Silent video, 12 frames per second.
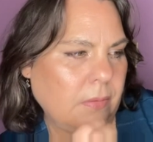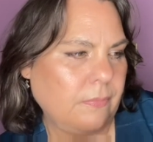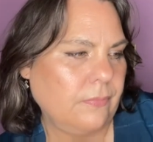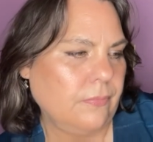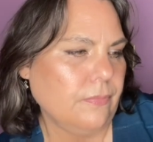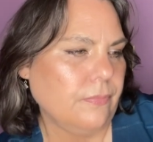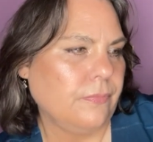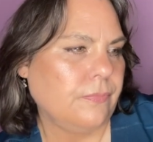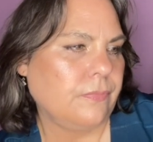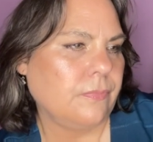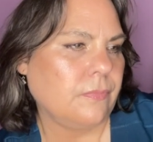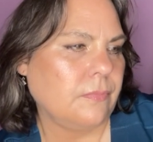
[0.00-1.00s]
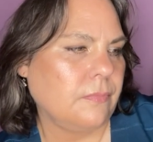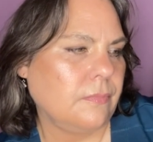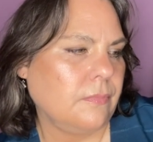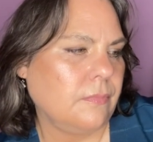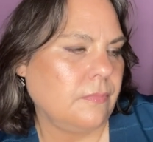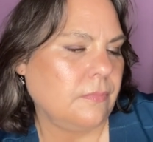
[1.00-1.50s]

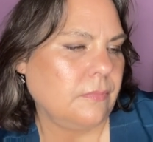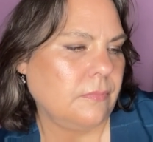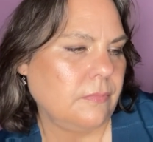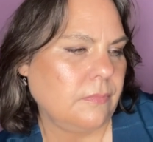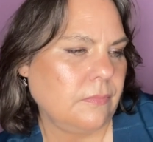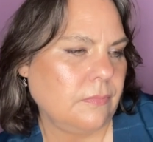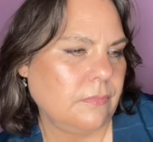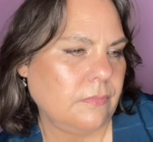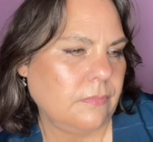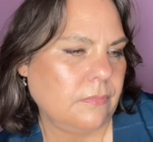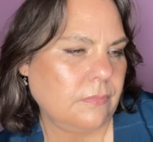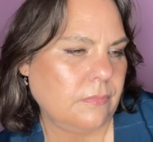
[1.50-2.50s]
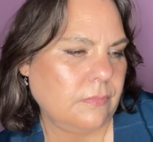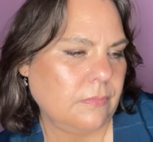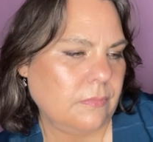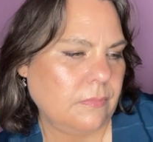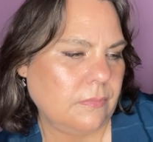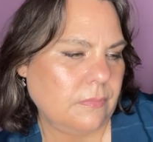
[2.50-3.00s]

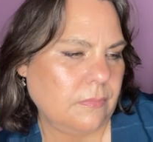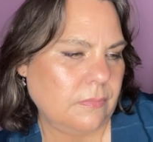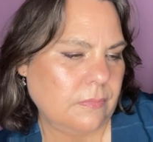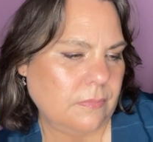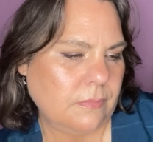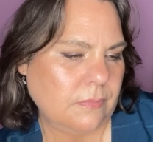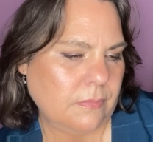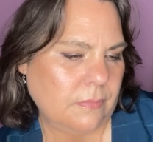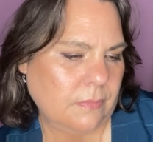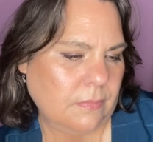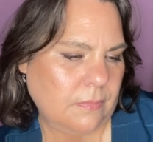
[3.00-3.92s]
No one is speaking in this clip.